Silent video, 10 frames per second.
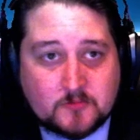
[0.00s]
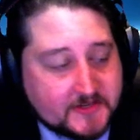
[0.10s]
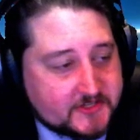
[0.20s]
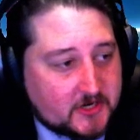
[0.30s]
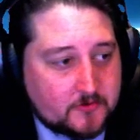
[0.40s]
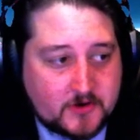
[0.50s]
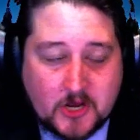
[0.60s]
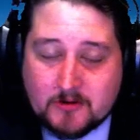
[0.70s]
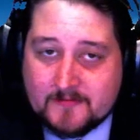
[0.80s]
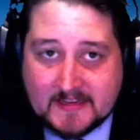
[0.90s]
We don't
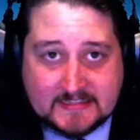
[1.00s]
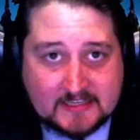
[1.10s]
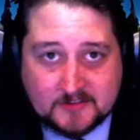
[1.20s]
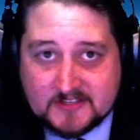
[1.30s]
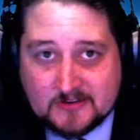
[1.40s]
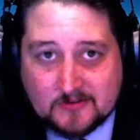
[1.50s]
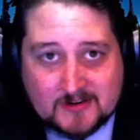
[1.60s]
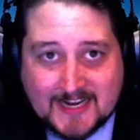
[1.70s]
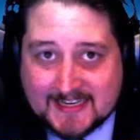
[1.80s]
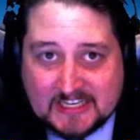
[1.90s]
know if he's guilty or
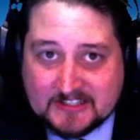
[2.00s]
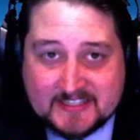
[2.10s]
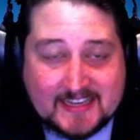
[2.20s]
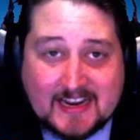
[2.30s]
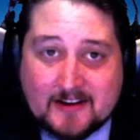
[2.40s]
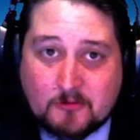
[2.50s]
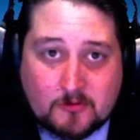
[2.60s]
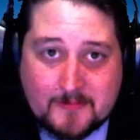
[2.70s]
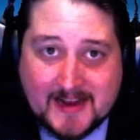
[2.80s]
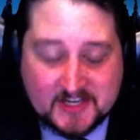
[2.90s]
not guilty, and I will
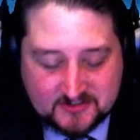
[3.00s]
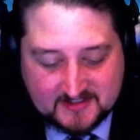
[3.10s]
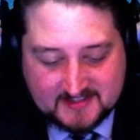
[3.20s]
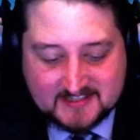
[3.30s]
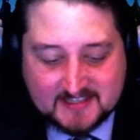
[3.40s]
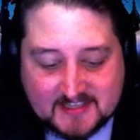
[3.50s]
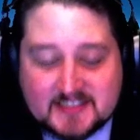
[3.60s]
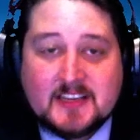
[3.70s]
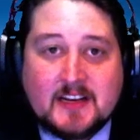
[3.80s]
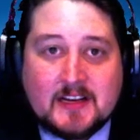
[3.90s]
remind you that this
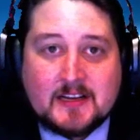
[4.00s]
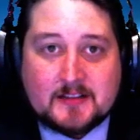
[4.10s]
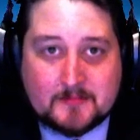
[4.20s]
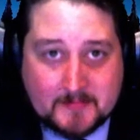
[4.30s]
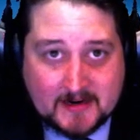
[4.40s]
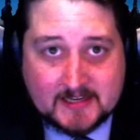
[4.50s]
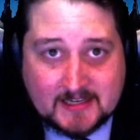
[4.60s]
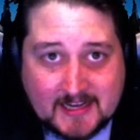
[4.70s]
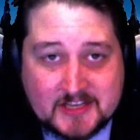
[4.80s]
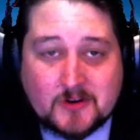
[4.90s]
is
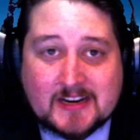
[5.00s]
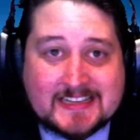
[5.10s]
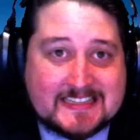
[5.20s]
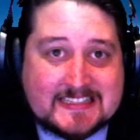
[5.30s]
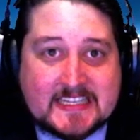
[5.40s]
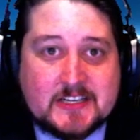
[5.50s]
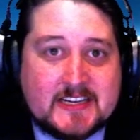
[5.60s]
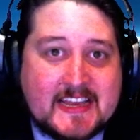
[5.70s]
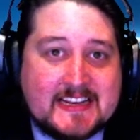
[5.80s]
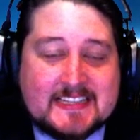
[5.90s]
America and you are
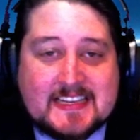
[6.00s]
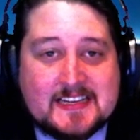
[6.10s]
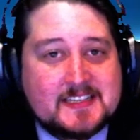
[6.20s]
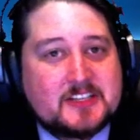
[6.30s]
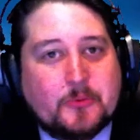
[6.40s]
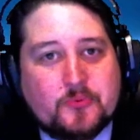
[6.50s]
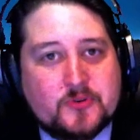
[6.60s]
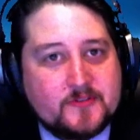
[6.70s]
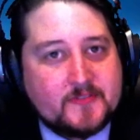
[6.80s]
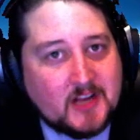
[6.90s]
considered innocent until
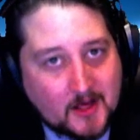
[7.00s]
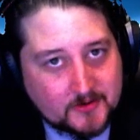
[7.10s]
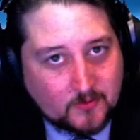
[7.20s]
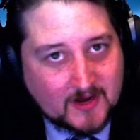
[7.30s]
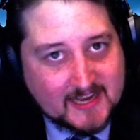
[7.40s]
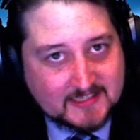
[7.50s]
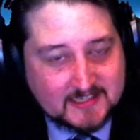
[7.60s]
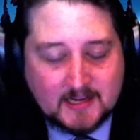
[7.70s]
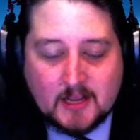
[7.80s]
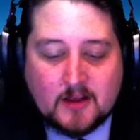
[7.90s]
proven
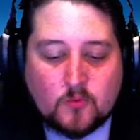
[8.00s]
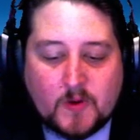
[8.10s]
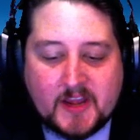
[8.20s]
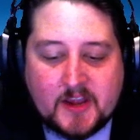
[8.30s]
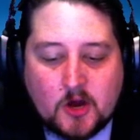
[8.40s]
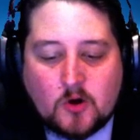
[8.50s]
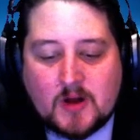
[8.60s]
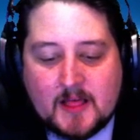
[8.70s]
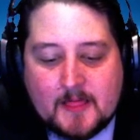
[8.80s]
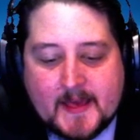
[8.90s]
otherwise. We
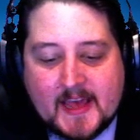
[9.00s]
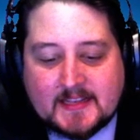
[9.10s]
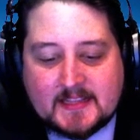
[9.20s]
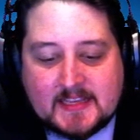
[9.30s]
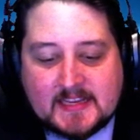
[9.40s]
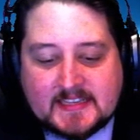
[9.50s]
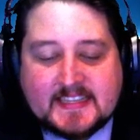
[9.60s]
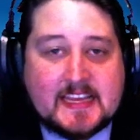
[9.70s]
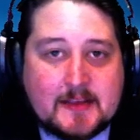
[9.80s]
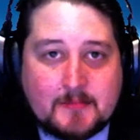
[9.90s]
know that the
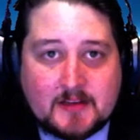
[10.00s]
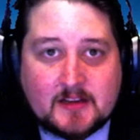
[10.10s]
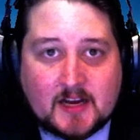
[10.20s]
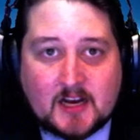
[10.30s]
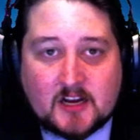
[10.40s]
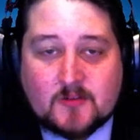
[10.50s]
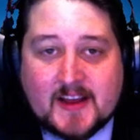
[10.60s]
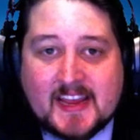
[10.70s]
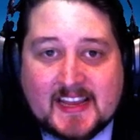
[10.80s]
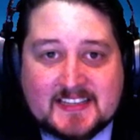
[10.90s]
team, uh,
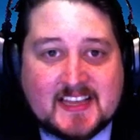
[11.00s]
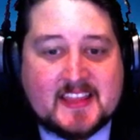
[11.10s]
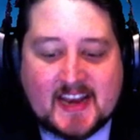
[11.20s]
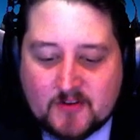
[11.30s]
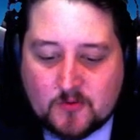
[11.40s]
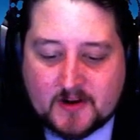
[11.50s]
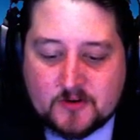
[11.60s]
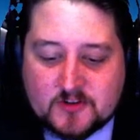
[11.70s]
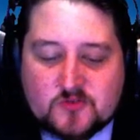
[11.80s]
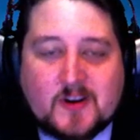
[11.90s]
Greg, has said that everyone
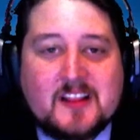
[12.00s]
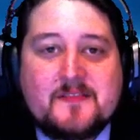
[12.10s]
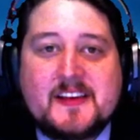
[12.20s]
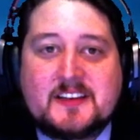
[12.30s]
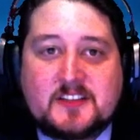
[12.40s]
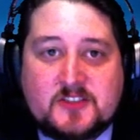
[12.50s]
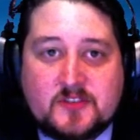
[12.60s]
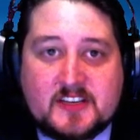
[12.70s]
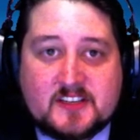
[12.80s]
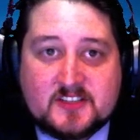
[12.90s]
who is relevant
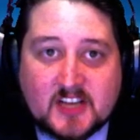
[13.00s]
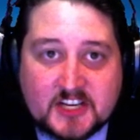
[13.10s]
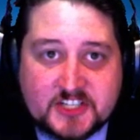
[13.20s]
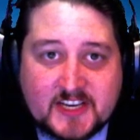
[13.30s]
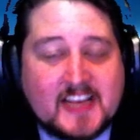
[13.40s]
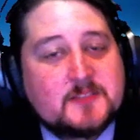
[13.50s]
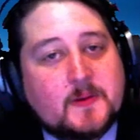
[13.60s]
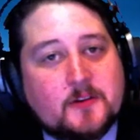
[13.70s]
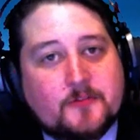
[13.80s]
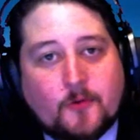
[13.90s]
to the discussion has
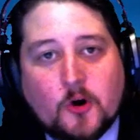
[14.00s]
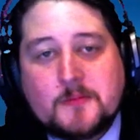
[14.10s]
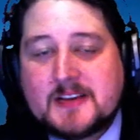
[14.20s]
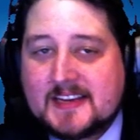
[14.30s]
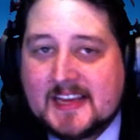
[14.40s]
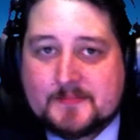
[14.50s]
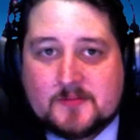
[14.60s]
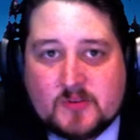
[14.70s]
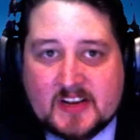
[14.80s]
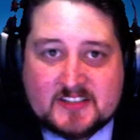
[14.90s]
been informed and kept
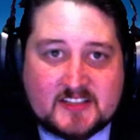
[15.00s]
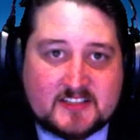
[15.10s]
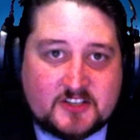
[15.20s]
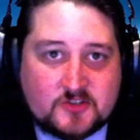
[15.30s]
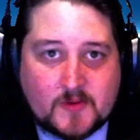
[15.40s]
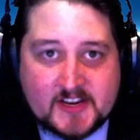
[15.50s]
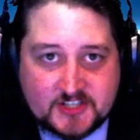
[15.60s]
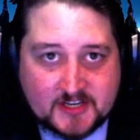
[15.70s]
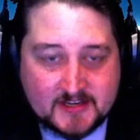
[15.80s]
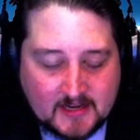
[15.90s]
abreast of the
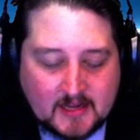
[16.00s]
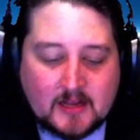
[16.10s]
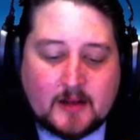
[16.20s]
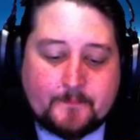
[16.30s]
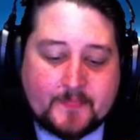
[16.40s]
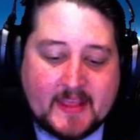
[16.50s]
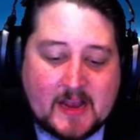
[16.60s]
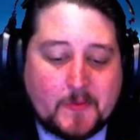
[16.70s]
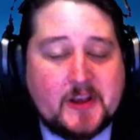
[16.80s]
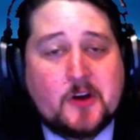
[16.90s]
situation.
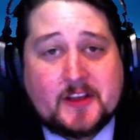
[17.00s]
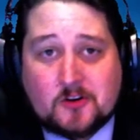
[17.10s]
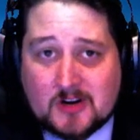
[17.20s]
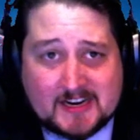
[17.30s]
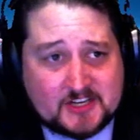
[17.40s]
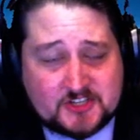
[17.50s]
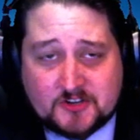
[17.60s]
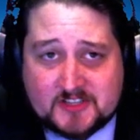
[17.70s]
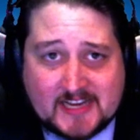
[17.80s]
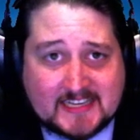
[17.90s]
And we know that Korok has
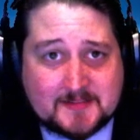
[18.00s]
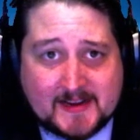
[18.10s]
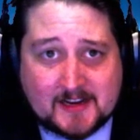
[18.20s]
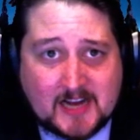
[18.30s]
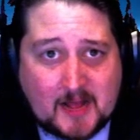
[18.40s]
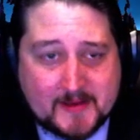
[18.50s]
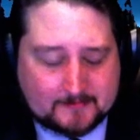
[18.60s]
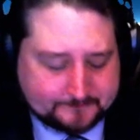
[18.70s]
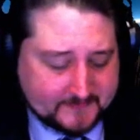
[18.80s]
chosen not to make a comment.